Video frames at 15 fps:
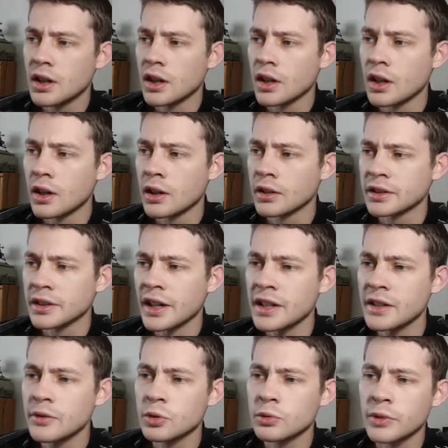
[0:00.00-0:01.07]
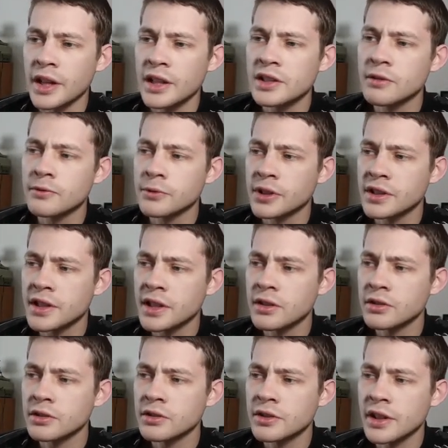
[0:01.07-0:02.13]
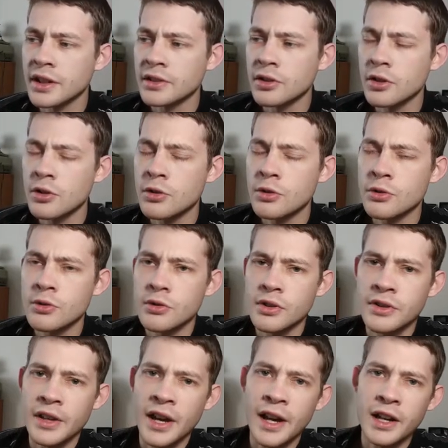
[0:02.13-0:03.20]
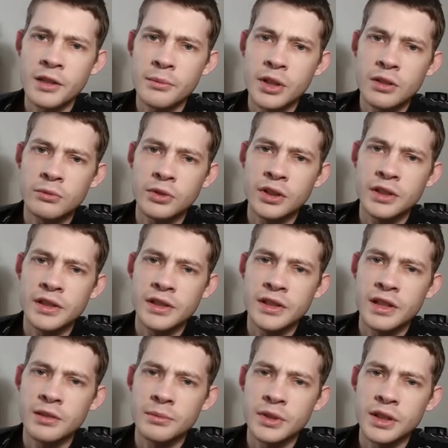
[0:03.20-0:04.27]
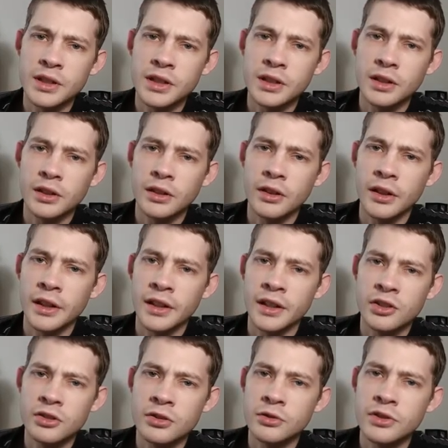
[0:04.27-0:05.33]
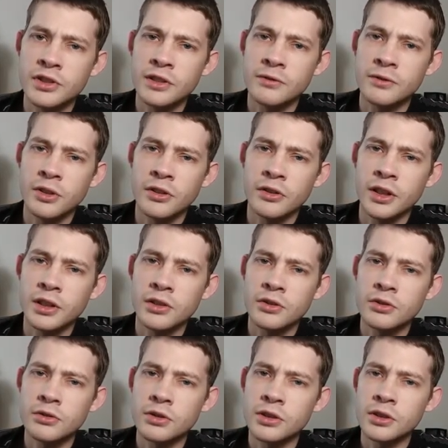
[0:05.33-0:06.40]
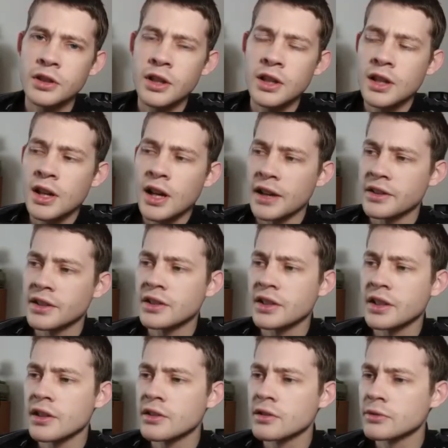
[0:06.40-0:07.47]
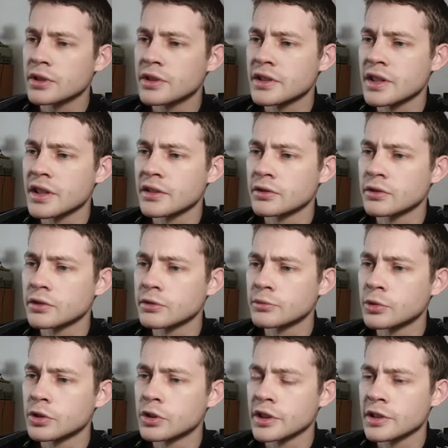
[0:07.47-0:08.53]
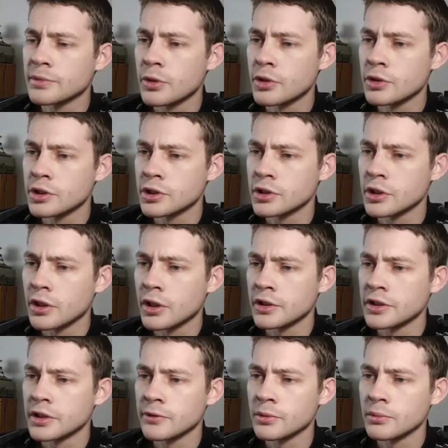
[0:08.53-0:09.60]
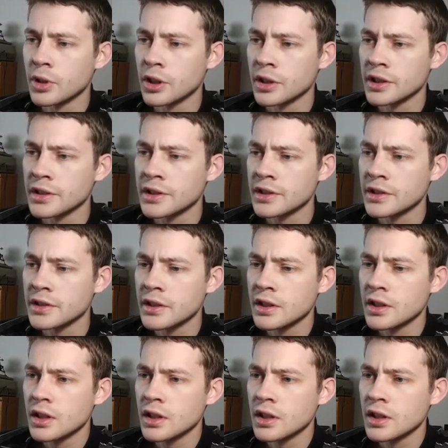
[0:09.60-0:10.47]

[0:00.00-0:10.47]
Kind of a range of retailers. I know the Iron Man one is going to be like exclusive to the LEGO store. I think the other ones get a little more exposure on different markets.